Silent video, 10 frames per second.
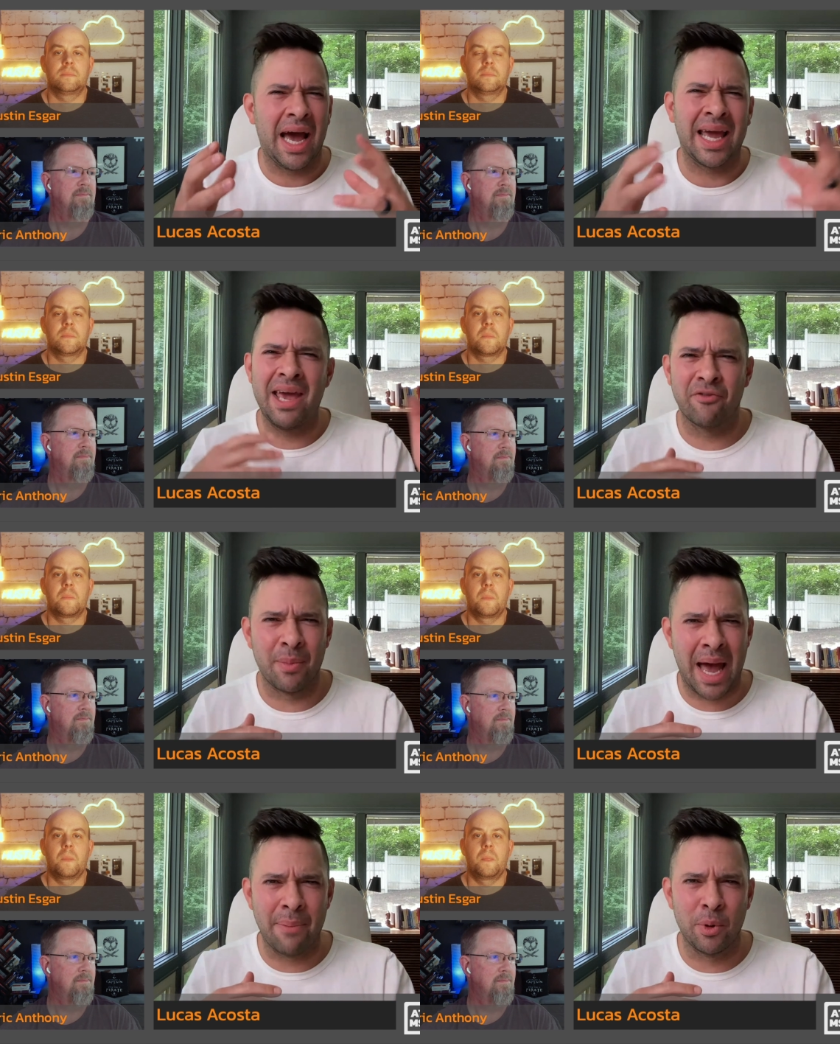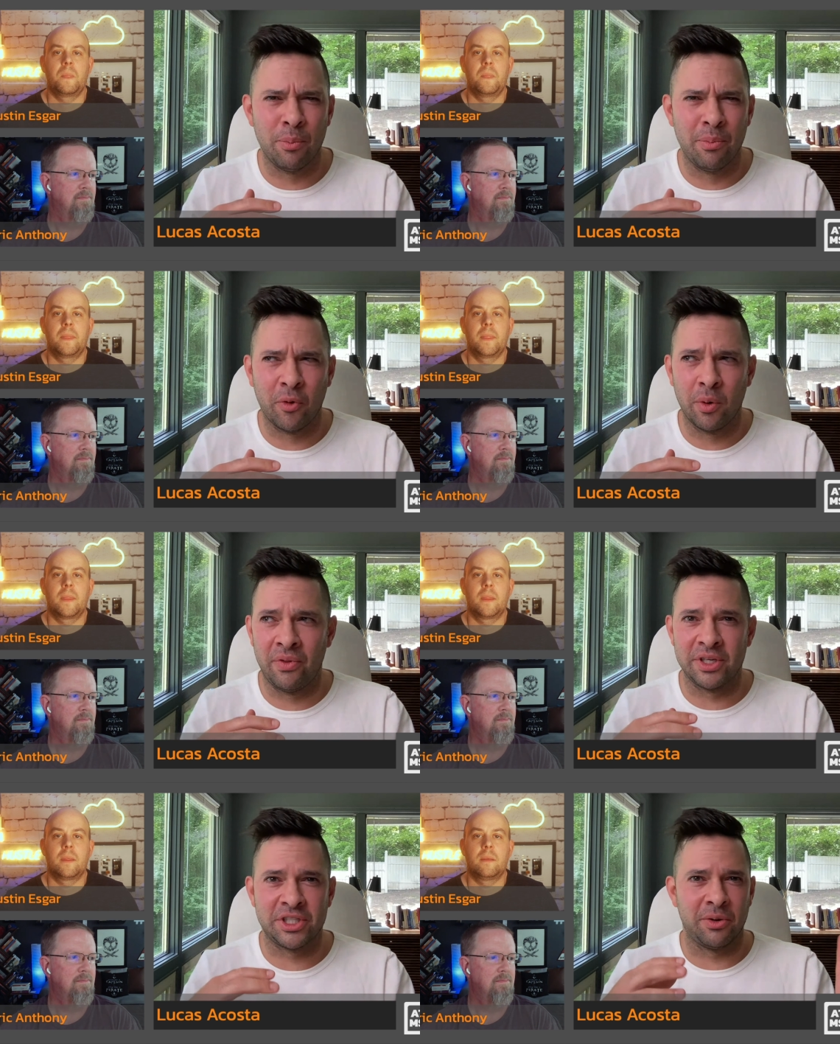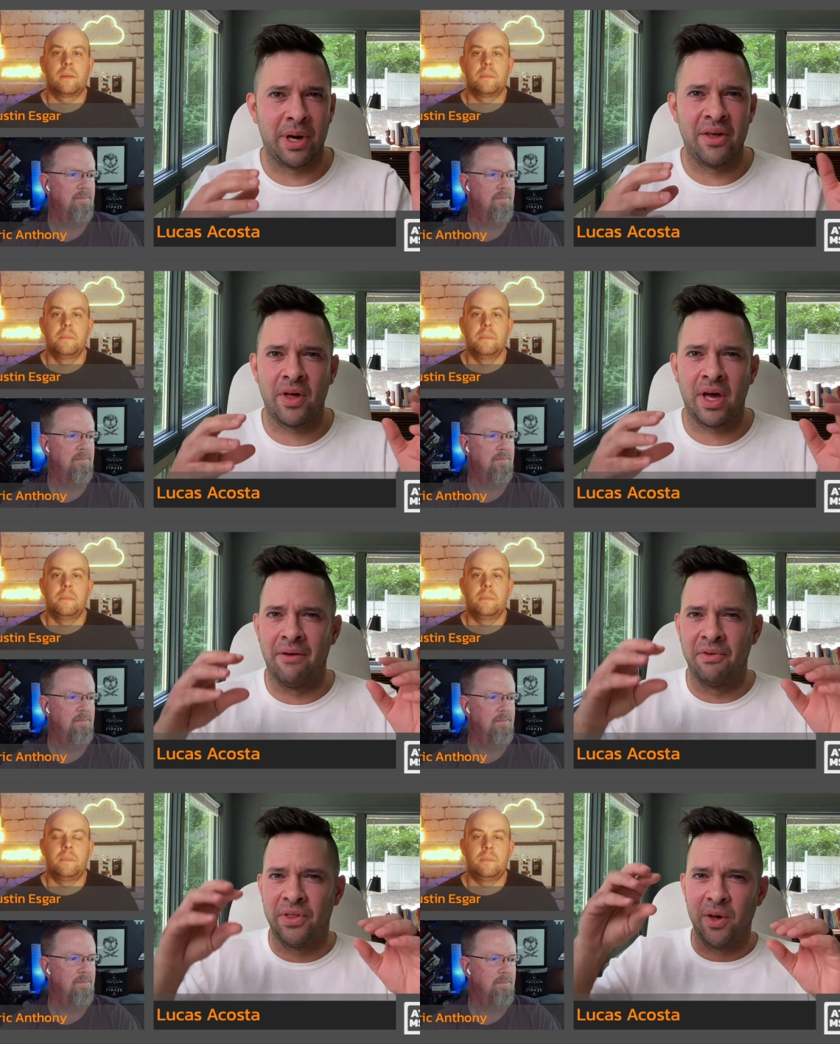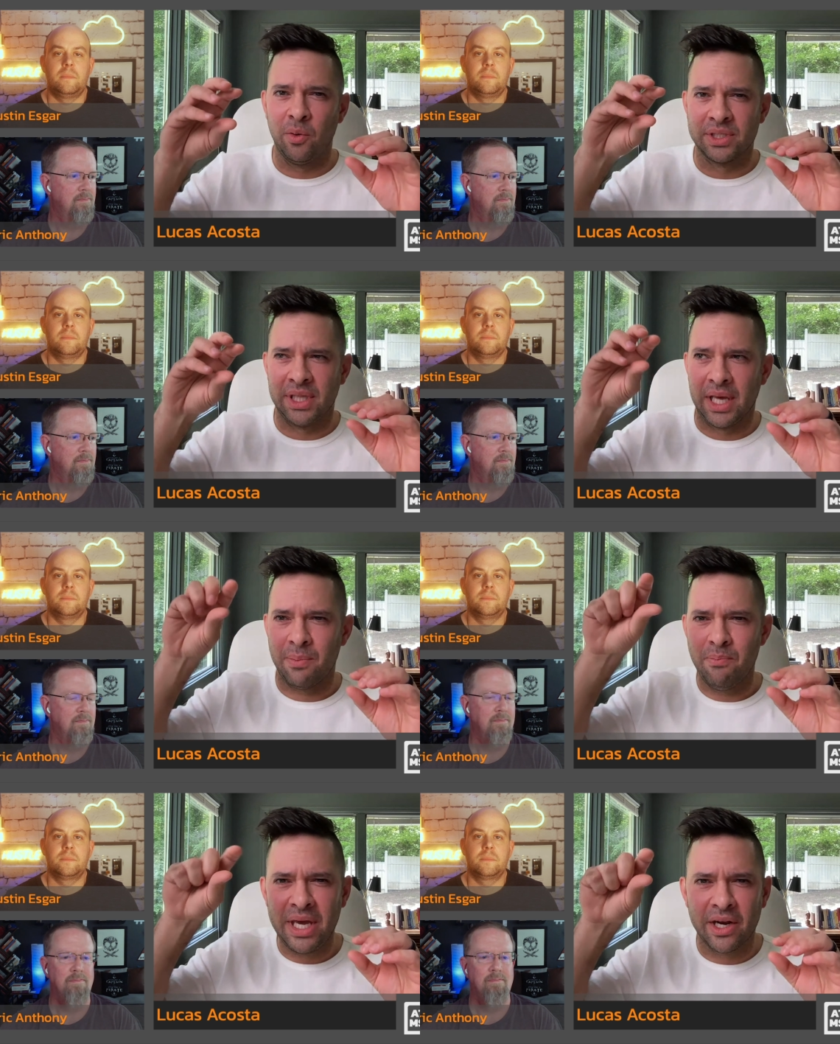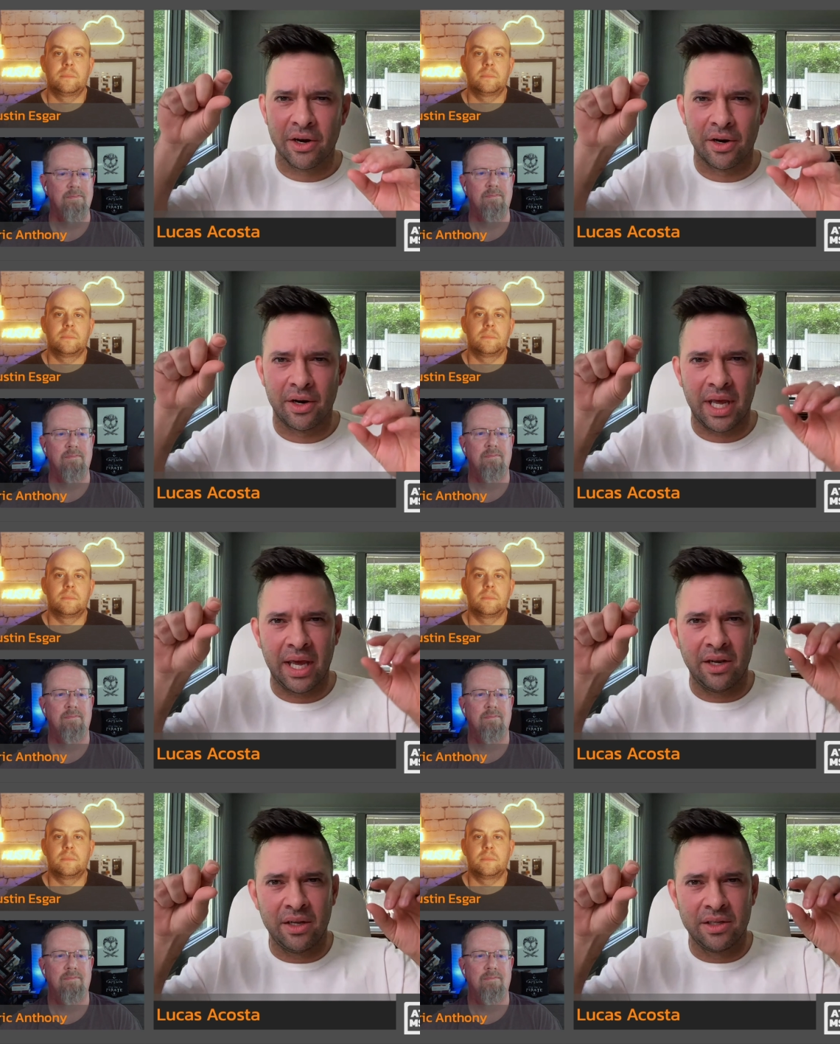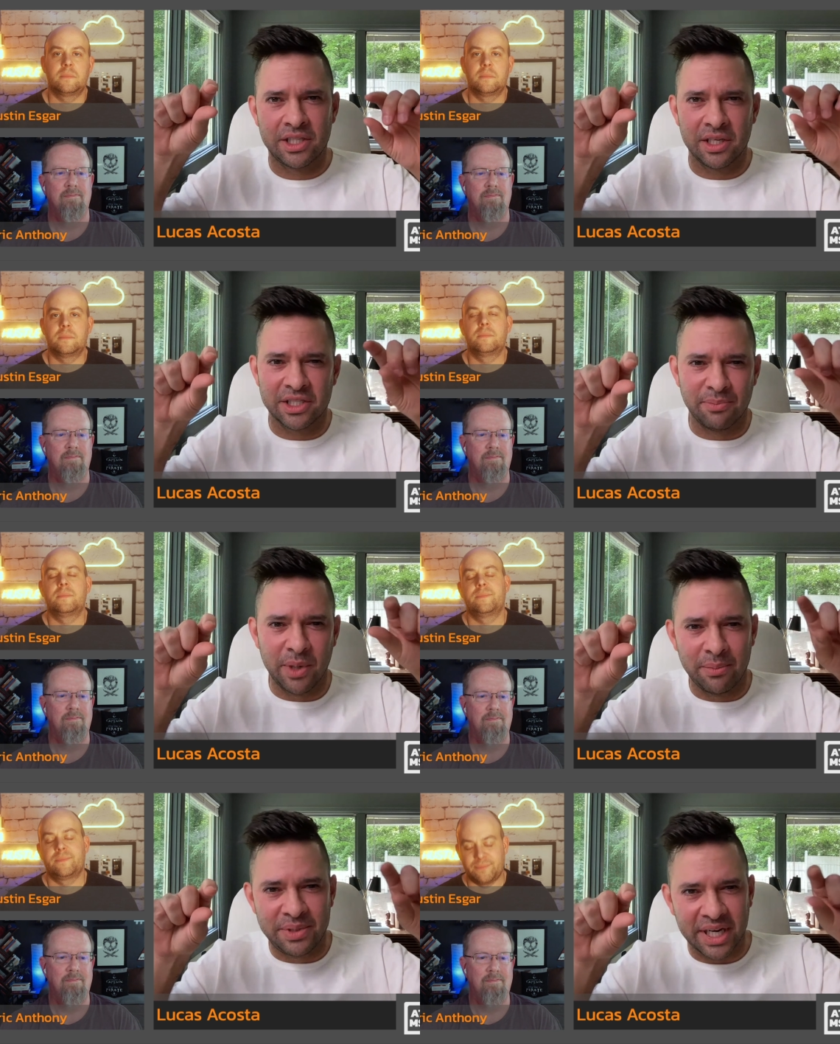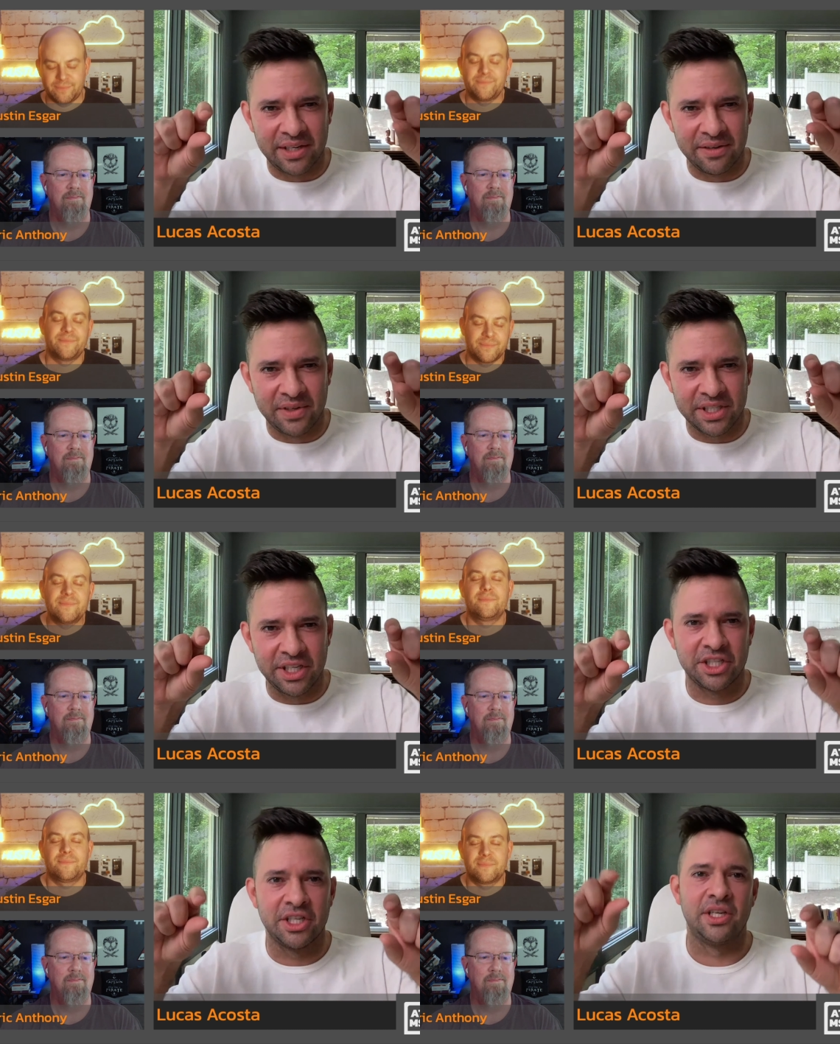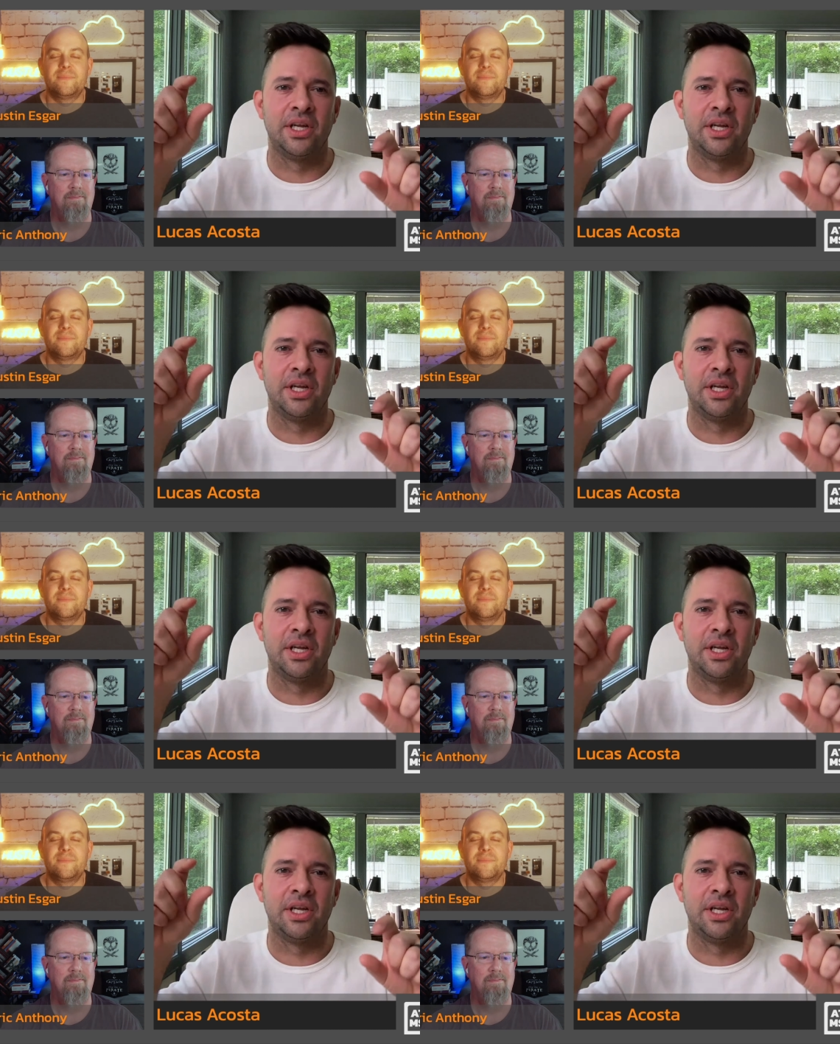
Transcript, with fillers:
Speaker 1: I came from Apple before this, so I thought everything was like metered and some objective decision,